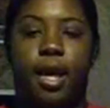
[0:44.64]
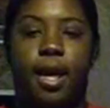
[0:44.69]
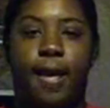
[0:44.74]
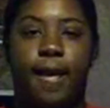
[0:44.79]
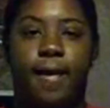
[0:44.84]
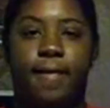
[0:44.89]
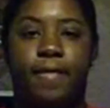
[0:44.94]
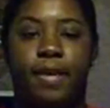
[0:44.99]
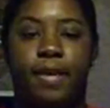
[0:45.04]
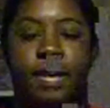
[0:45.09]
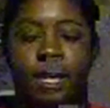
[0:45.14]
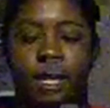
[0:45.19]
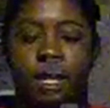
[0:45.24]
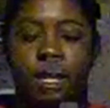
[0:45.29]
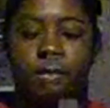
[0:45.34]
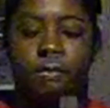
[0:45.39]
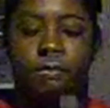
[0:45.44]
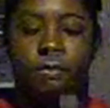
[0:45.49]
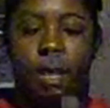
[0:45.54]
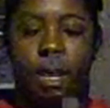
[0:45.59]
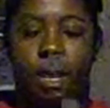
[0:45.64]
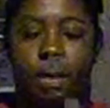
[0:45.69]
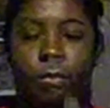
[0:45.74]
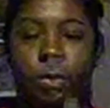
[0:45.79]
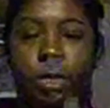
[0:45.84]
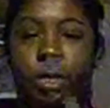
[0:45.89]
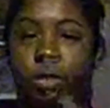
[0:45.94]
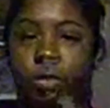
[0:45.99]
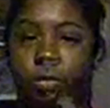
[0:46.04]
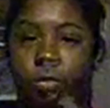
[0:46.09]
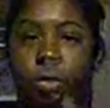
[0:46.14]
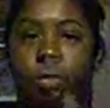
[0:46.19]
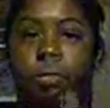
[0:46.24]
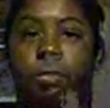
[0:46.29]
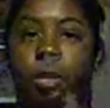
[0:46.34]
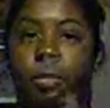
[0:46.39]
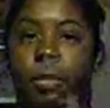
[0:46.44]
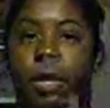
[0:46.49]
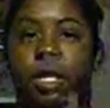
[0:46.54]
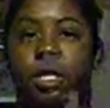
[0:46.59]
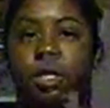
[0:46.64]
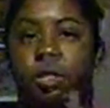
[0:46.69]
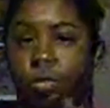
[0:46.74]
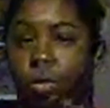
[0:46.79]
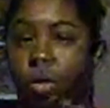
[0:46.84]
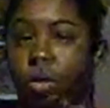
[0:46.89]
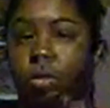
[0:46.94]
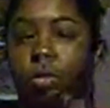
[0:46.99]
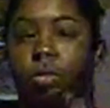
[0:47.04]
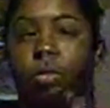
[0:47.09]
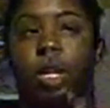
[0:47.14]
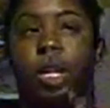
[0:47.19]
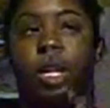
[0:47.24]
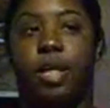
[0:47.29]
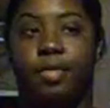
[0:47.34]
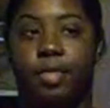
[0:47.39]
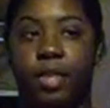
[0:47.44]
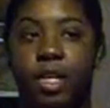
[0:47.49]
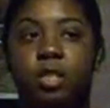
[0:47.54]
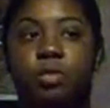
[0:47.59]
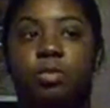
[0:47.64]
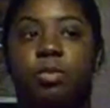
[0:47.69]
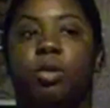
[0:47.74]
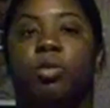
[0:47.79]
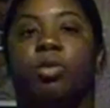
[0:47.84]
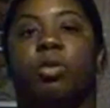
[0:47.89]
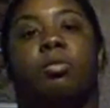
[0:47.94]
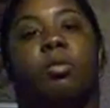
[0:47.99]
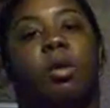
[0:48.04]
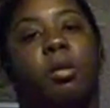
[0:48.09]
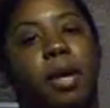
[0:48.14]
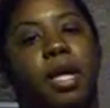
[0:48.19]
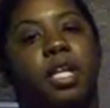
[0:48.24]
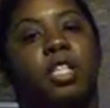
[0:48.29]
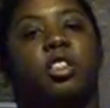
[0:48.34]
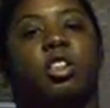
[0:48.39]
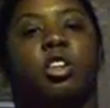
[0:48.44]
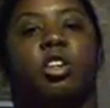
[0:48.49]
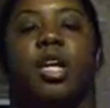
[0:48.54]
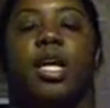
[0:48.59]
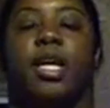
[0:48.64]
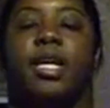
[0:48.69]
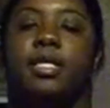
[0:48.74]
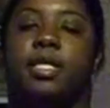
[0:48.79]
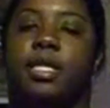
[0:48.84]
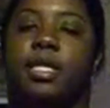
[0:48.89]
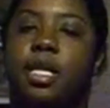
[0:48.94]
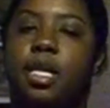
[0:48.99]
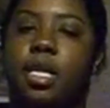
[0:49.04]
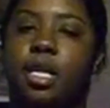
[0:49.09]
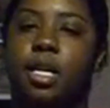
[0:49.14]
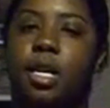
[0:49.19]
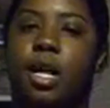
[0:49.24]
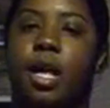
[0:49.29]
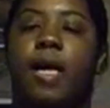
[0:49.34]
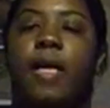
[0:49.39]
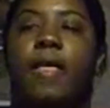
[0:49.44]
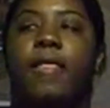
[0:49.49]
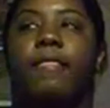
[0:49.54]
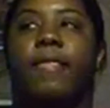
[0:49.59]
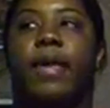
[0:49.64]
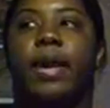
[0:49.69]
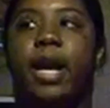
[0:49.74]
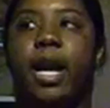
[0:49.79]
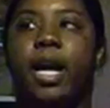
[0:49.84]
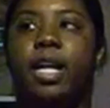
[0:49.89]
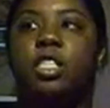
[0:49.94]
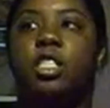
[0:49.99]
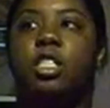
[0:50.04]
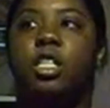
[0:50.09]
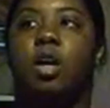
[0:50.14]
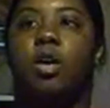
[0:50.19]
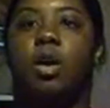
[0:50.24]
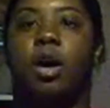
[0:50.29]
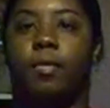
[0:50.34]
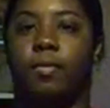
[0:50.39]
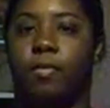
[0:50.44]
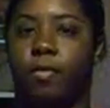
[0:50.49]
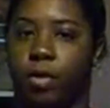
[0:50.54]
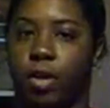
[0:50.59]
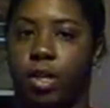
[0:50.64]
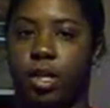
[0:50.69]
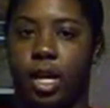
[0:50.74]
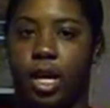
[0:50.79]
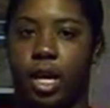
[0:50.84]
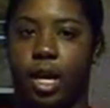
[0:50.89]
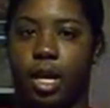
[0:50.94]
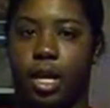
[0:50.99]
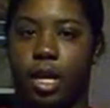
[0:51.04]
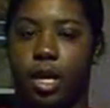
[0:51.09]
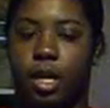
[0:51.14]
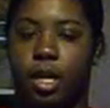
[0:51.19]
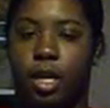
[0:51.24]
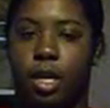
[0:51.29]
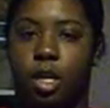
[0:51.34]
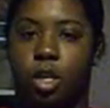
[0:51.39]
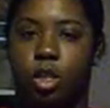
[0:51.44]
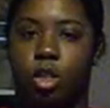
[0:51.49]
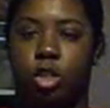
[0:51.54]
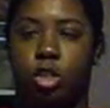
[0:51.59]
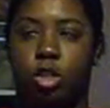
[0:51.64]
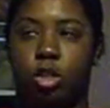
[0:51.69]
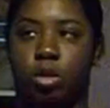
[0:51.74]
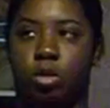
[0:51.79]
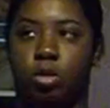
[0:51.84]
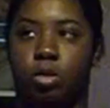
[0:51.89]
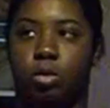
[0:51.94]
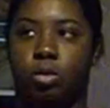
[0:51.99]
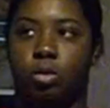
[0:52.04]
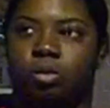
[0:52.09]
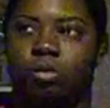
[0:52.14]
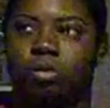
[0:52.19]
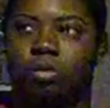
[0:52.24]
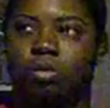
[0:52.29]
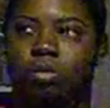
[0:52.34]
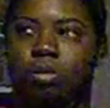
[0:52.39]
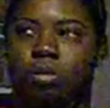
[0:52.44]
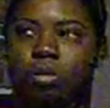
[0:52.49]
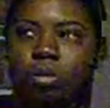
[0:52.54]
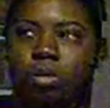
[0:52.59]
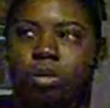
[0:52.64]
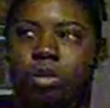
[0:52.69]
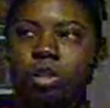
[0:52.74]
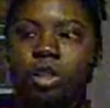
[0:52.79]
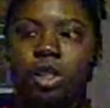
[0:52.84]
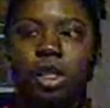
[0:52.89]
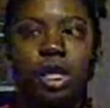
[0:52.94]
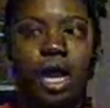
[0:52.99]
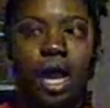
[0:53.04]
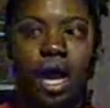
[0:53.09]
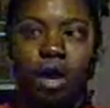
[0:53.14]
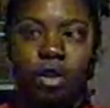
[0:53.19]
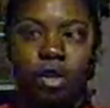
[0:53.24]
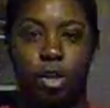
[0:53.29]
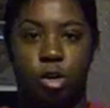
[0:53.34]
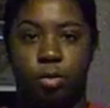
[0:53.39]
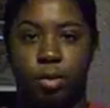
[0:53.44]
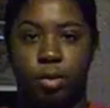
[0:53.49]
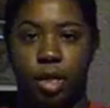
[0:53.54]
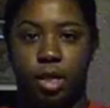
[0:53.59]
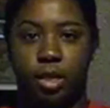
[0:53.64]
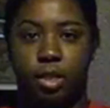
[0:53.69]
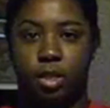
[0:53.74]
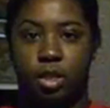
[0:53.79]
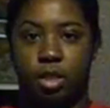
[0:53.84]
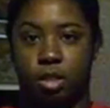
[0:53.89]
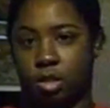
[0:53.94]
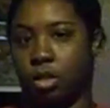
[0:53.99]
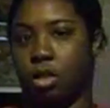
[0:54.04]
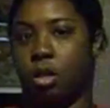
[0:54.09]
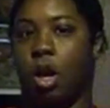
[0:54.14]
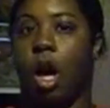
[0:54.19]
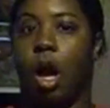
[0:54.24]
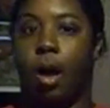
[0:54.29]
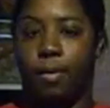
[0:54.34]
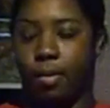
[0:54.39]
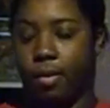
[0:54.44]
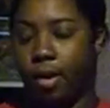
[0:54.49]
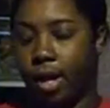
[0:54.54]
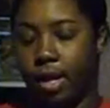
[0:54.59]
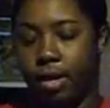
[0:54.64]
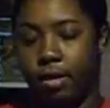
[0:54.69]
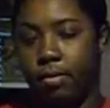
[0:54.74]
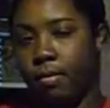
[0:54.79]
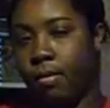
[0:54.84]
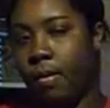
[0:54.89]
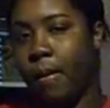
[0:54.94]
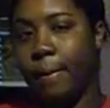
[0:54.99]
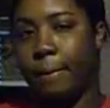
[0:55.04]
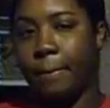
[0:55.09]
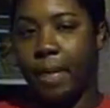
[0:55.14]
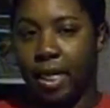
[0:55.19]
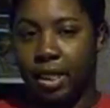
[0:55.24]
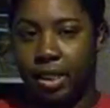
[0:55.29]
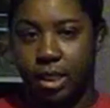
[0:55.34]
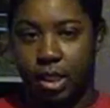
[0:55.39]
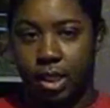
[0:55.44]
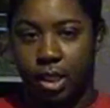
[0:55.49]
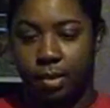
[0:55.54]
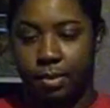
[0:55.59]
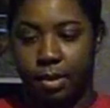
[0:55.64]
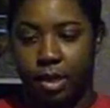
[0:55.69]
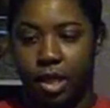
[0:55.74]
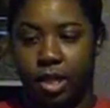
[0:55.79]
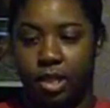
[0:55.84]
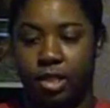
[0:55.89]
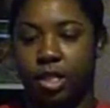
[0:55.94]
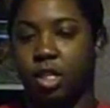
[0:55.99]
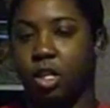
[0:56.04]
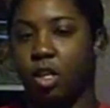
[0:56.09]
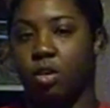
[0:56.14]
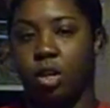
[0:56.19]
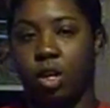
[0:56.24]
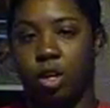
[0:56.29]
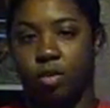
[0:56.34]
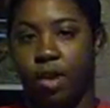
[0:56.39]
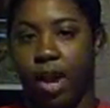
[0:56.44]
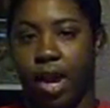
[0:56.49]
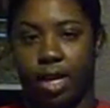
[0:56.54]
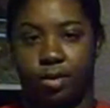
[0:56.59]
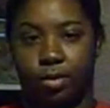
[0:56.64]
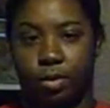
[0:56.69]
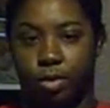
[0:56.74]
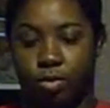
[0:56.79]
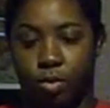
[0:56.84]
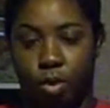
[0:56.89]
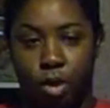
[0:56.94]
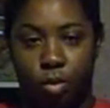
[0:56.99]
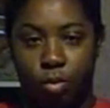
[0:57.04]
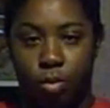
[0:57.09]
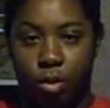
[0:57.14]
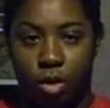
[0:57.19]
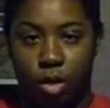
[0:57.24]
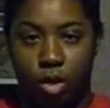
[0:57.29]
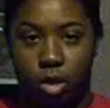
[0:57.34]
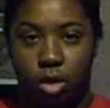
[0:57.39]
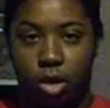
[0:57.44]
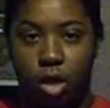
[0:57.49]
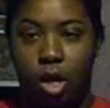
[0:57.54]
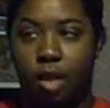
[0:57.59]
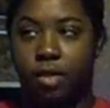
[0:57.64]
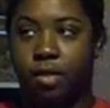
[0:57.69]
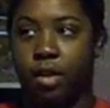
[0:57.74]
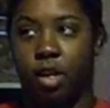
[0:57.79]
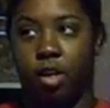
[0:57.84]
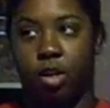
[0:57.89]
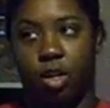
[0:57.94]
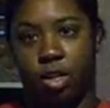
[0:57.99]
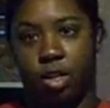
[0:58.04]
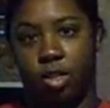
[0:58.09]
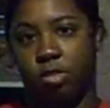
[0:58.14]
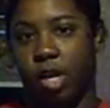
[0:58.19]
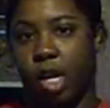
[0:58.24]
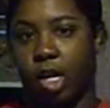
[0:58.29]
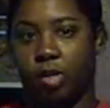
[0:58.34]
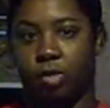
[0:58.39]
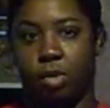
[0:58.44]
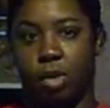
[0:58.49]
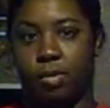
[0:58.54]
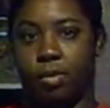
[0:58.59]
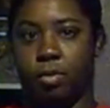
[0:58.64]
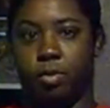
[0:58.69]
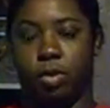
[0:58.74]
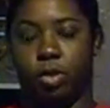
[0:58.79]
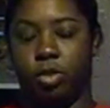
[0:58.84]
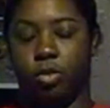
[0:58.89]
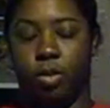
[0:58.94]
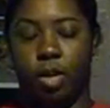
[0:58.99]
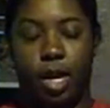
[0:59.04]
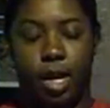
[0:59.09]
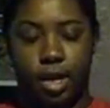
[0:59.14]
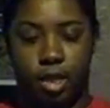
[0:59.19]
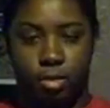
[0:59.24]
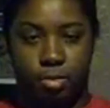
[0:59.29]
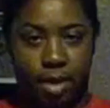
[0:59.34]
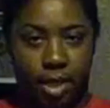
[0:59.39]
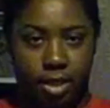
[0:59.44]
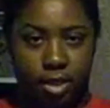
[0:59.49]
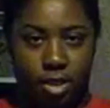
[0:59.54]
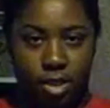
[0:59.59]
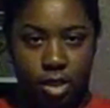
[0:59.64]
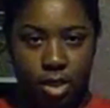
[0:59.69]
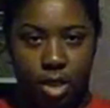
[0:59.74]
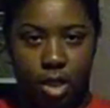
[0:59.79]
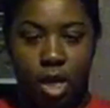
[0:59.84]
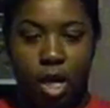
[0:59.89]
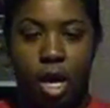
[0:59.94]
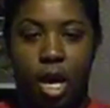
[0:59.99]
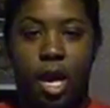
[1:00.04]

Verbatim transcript: at the end of like when when mermaids well in this book when mermaids turned 18, they got to go up for a day to see how humans operate basically because they don't interact with the real world. They don't interact with people with two legs basically.